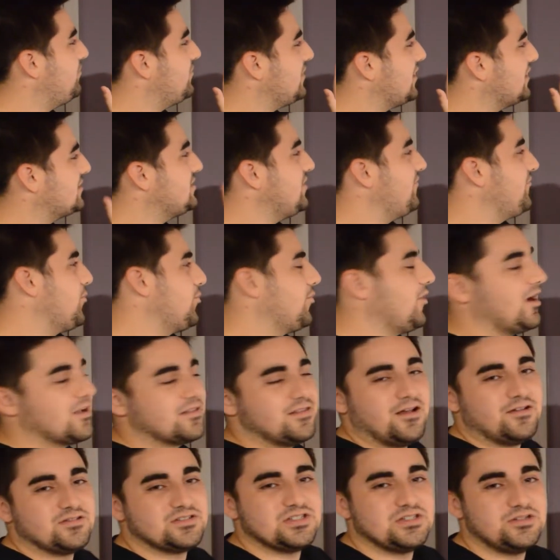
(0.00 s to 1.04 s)
except for Brock
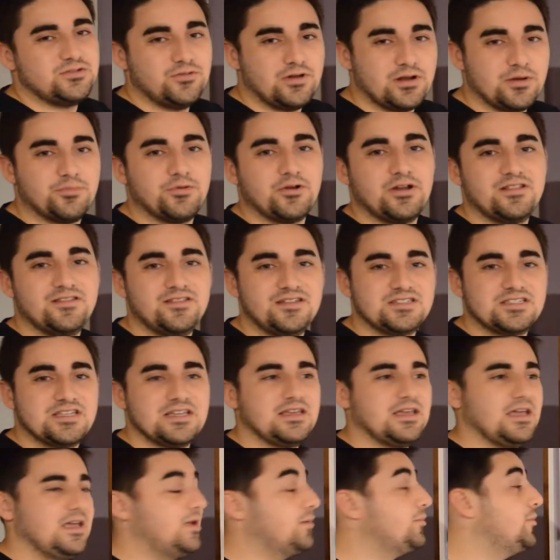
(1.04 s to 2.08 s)
Nelson, who had a pretty
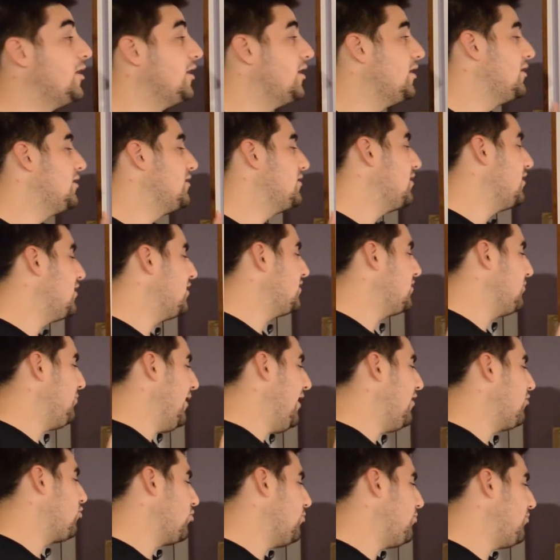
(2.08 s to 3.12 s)
decent game. The
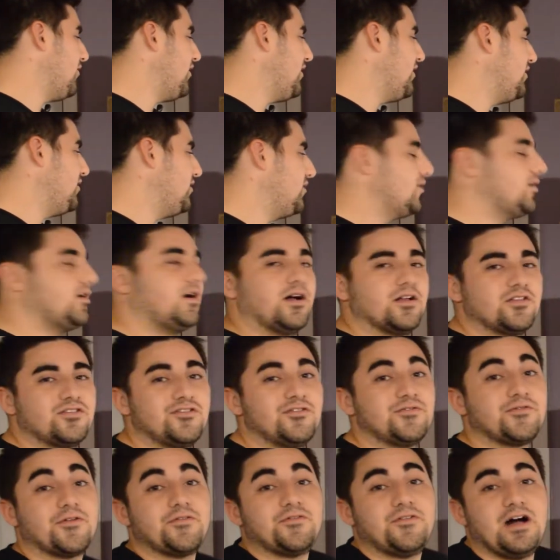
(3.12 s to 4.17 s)
power play,
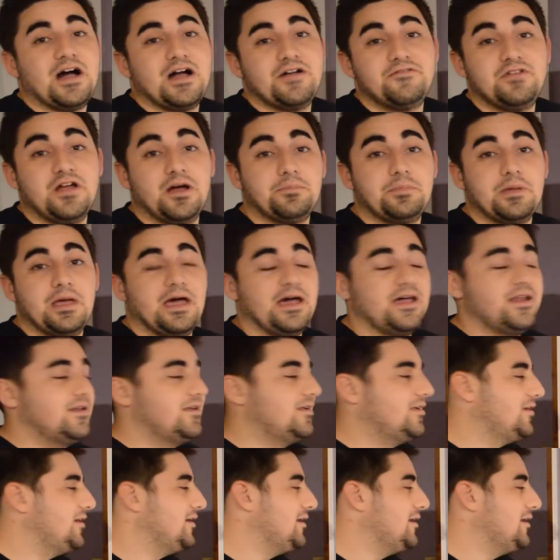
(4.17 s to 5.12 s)
2 for 5, not bad.